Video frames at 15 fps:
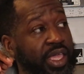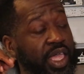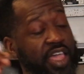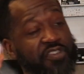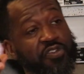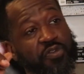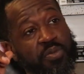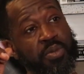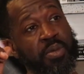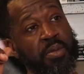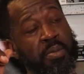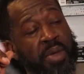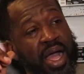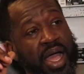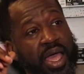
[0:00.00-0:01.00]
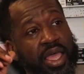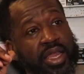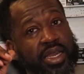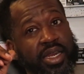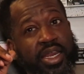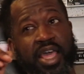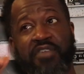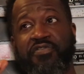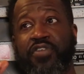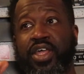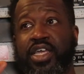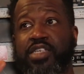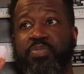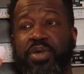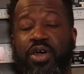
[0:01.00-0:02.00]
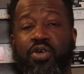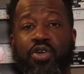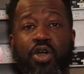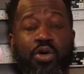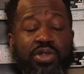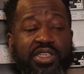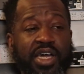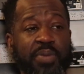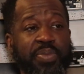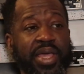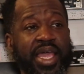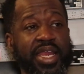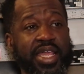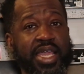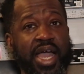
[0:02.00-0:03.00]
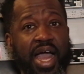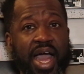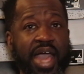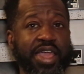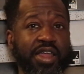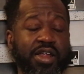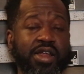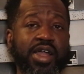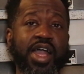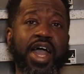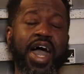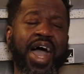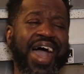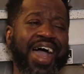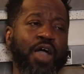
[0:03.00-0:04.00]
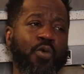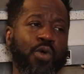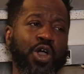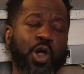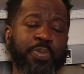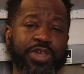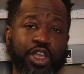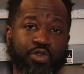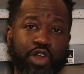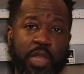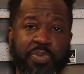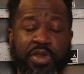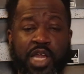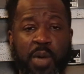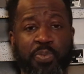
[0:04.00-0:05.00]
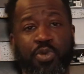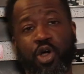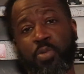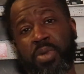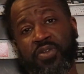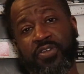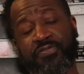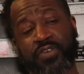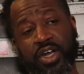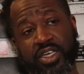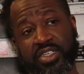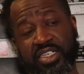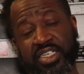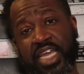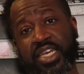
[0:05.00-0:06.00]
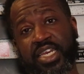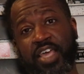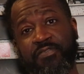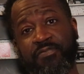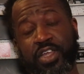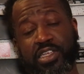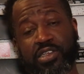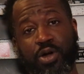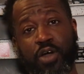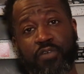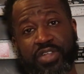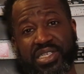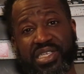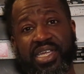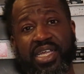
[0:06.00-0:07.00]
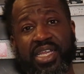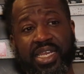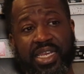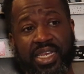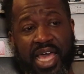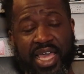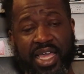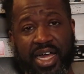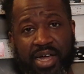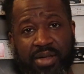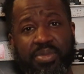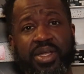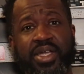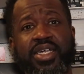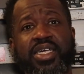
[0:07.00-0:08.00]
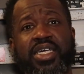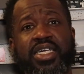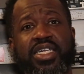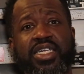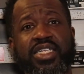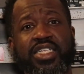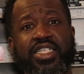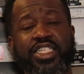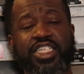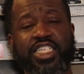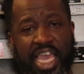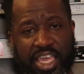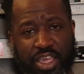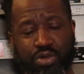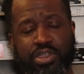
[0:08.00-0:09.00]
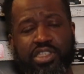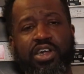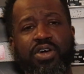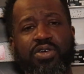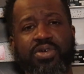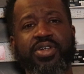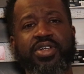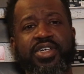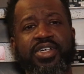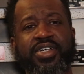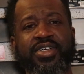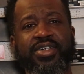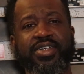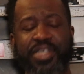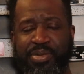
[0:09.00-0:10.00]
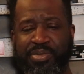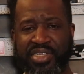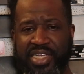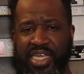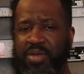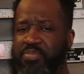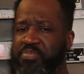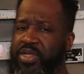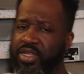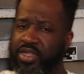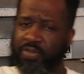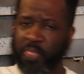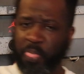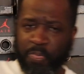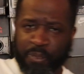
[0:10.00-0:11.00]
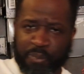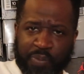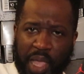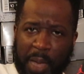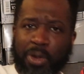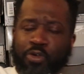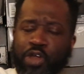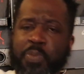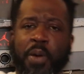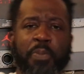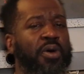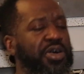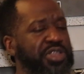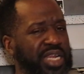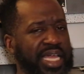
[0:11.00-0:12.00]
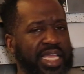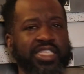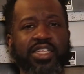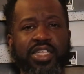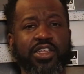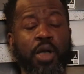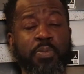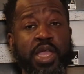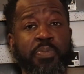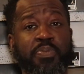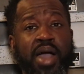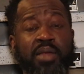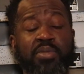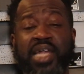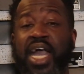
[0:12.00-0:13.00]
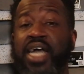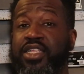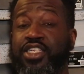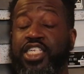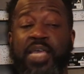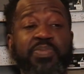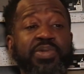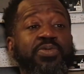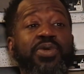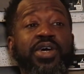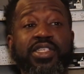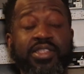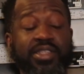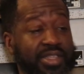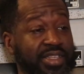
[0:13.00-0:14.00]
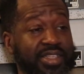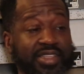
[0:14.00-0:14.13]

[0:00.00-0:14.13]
if my Netflix bill goes up any higher, I will be creeping up on motherfuckers in that Netflix office like I'm Jey Uso. You know what I'm saying? I'm gonna creep up on you. Like it's gonna be a problem. I got the cheapest plan,